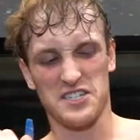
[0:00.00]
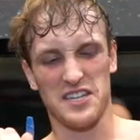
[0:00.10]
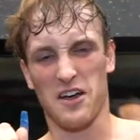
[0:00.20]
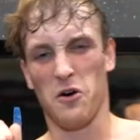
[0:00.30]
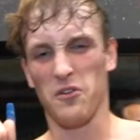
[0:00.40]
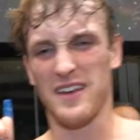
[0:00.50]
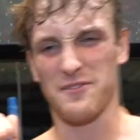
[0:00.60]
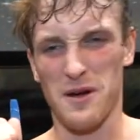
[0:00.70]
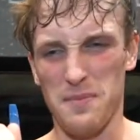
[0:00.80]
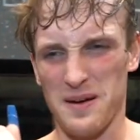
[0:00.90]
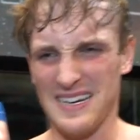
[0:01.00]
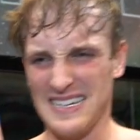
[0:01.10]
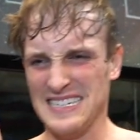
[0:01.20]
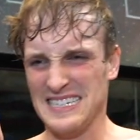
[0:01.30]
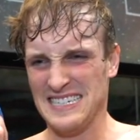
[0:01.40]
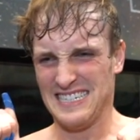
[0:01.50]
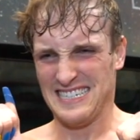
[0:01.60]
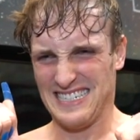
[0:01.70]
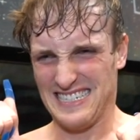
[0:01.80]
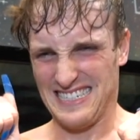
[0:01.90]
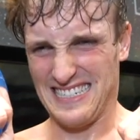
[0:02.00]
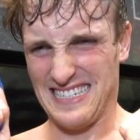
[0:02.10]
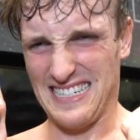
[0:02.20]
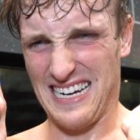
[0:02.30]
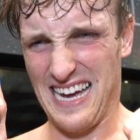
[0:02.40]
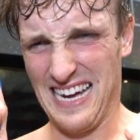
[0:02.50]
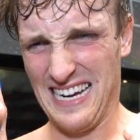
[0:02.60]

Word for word: Just like hold it and rip. You can't.